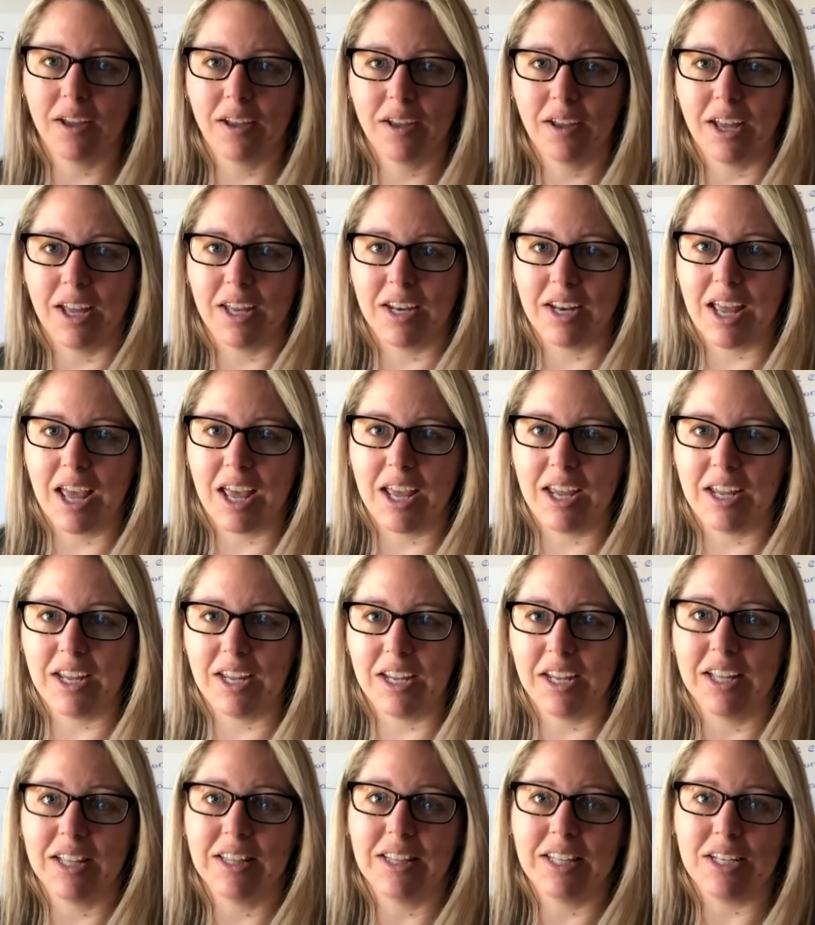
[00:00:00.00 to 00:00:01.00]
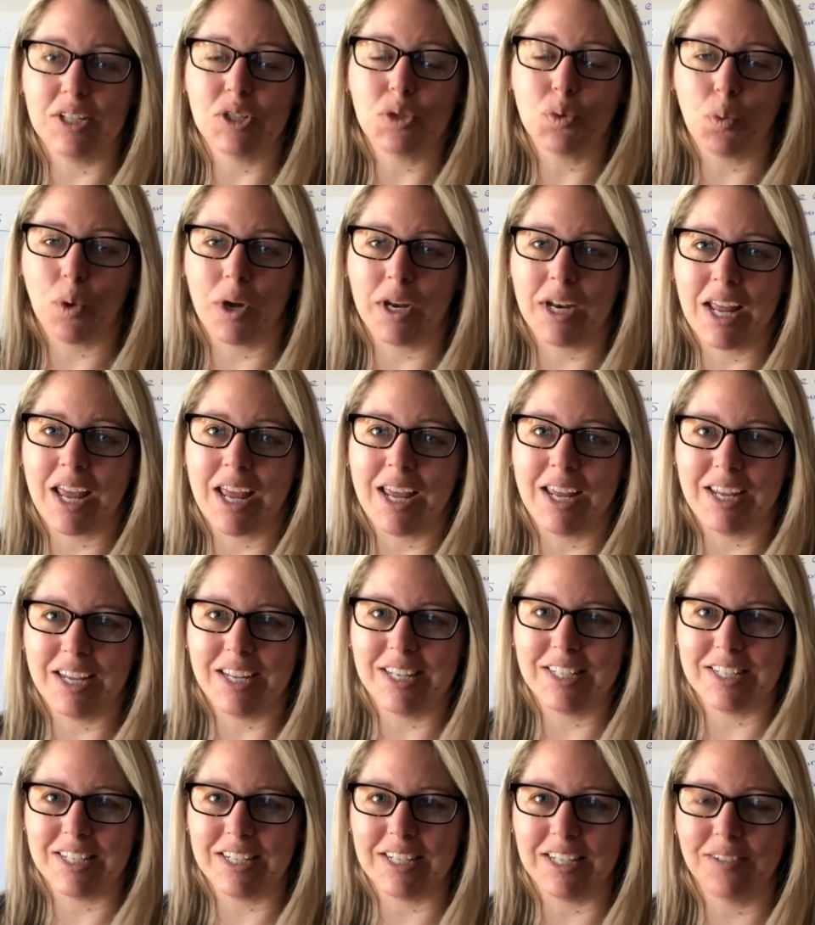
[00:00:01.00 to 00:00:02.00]
at least one
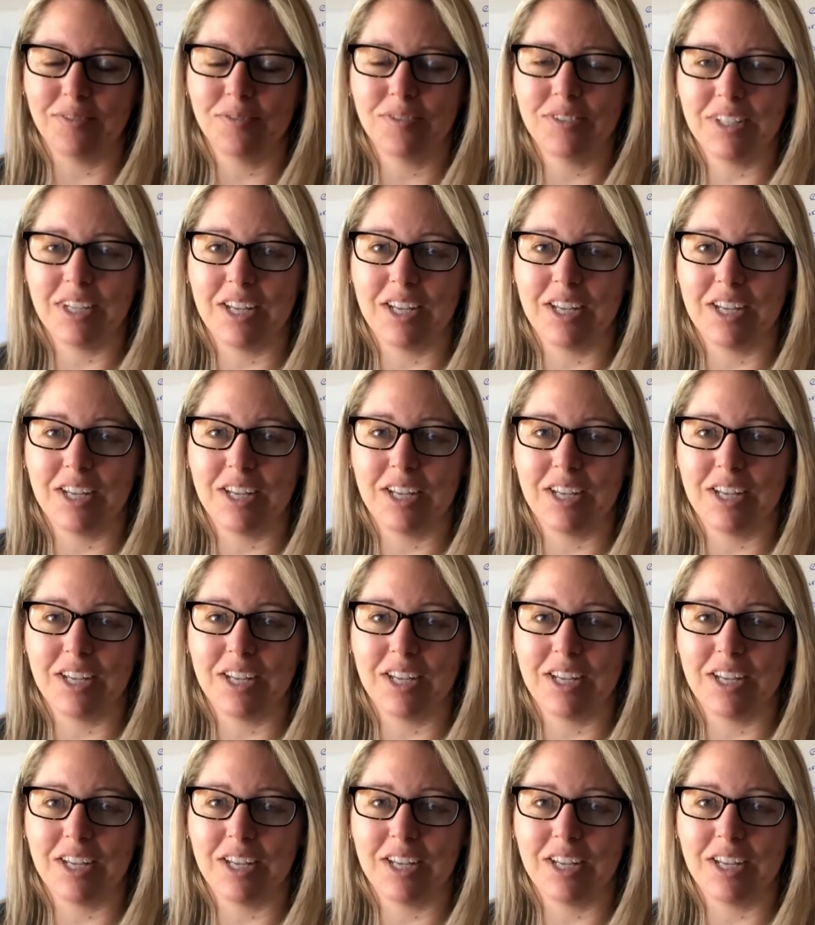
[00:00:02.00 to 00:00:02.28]
AED